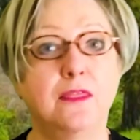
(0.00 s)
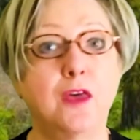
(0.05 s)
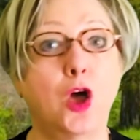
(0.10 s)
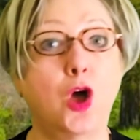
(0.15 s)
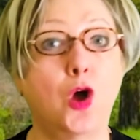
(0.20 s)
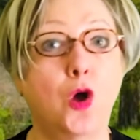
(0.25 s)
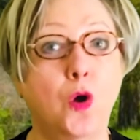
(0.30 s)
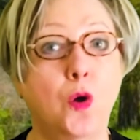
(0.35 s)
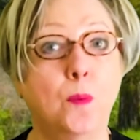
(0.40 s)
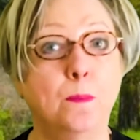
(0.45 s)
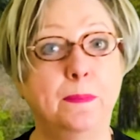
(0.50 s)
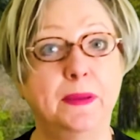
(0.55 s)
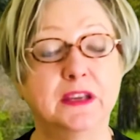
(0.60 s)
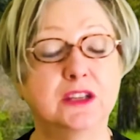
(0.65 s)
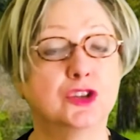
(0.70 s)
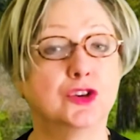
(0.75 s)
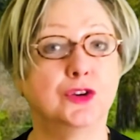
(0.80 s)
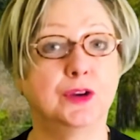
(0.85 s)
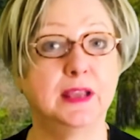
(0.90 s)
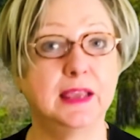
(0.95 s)
home
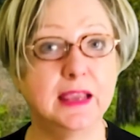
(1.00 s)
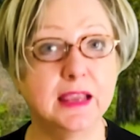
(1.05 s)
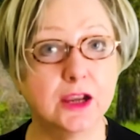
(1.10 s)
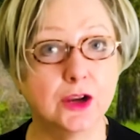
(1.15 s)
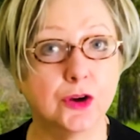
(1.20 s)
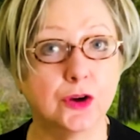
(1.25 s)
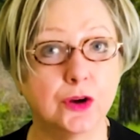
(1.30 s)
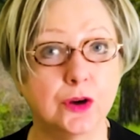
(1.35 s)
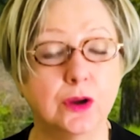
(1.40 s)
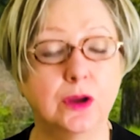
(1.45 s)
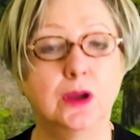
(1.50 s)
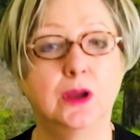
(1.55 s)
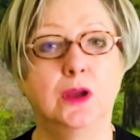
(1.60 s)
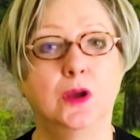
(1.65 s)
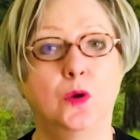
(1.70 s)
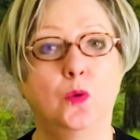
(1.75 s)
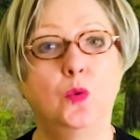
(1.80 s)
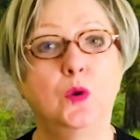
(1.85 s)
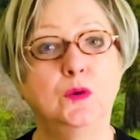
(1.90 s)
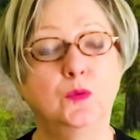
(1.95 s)
pictured here,
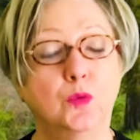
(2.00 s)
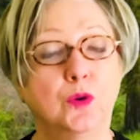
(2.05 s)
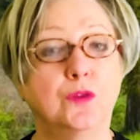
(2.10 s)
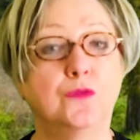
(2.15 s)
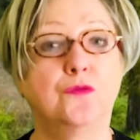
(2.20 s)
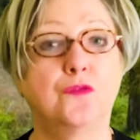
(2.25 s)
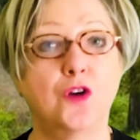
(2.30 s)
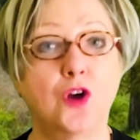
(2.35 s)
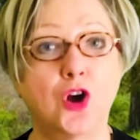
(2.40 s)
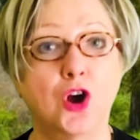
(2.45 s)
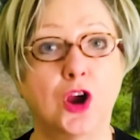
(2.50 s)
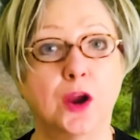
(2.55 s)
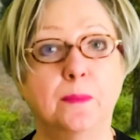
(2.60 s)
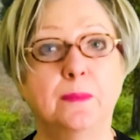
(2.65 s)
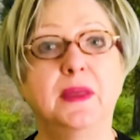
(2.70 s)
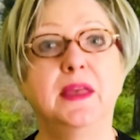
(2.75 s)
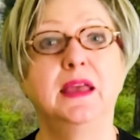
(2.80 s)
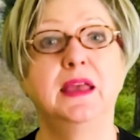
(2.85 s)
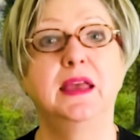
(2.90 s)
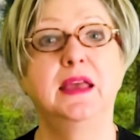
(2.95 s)
Windward Farm,
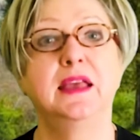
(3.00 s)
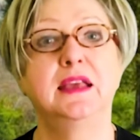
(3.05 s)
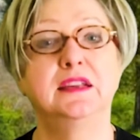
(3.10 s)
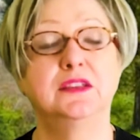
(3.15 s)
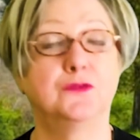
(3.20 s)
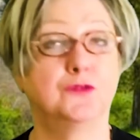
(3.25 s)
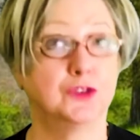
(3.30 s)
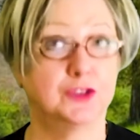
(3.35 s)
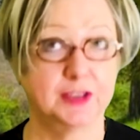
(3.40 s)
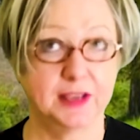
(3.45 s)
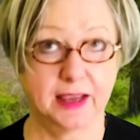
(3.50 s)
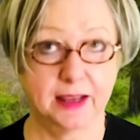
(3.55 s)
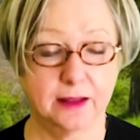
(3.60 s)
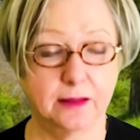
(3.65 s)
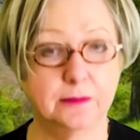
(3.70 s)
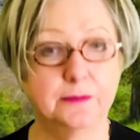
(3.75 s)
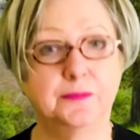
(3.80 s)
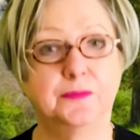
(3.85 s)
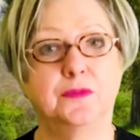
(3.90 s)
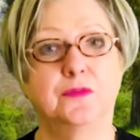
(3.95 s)
is for sale
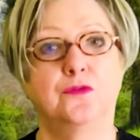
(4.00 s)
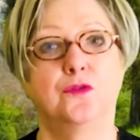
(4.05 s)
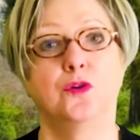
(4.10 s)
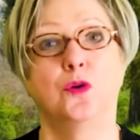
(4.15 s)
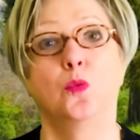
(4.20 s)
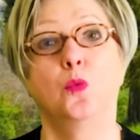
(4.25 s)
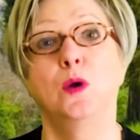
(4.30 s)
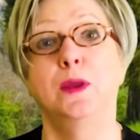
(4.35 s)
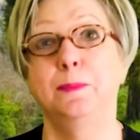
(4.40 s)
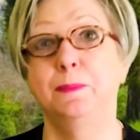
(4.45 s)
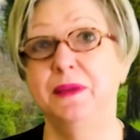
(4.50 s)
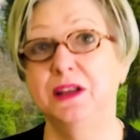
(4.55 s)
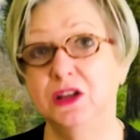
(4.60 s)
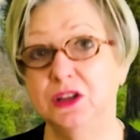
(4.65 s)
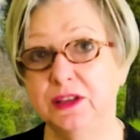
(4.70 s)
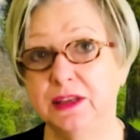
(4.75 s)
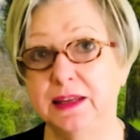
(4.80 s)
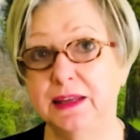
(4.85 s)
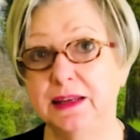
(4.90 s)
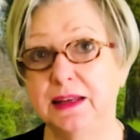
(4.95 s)
for
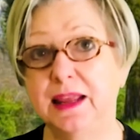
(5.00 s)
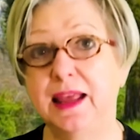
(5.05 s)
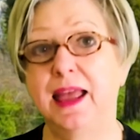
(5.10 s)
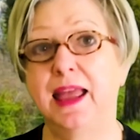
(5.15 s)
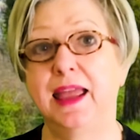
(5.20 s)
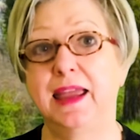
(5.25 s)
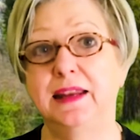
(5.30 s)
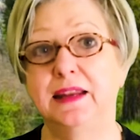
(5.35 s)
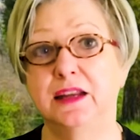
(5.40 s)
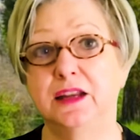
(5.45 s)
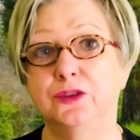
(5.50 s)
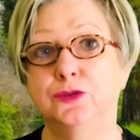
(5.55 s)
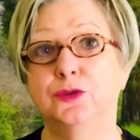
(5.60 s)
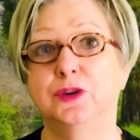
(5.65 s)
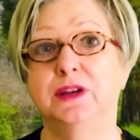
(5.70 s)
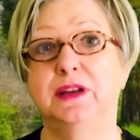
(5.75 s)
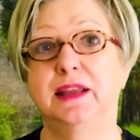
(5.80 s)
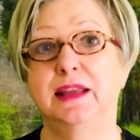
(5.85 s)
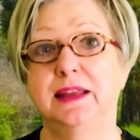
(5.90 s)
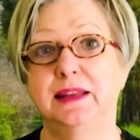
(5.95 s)

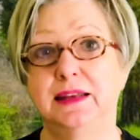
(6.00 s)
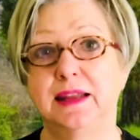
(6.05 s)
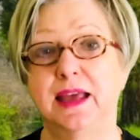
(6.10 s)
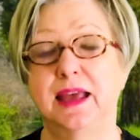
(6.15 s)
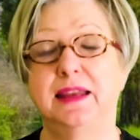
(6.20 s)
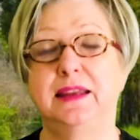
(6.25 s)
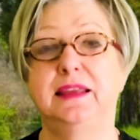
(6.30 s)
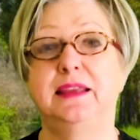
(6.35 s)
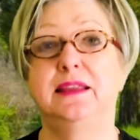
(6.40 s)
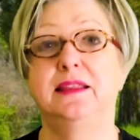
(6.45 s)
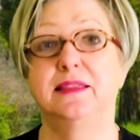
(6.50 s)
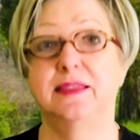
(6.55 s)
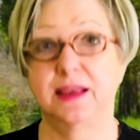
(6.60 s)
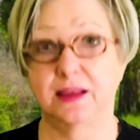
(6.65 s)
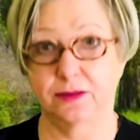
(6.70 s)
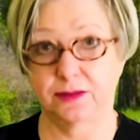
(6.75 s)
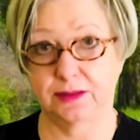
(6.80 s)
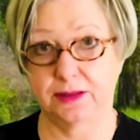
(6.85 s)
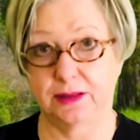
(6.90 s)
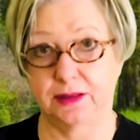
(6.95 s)

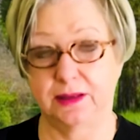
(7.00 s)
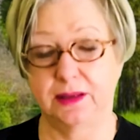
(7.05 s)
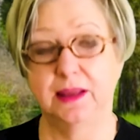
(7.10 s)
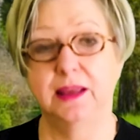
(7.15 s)
$1,890,000.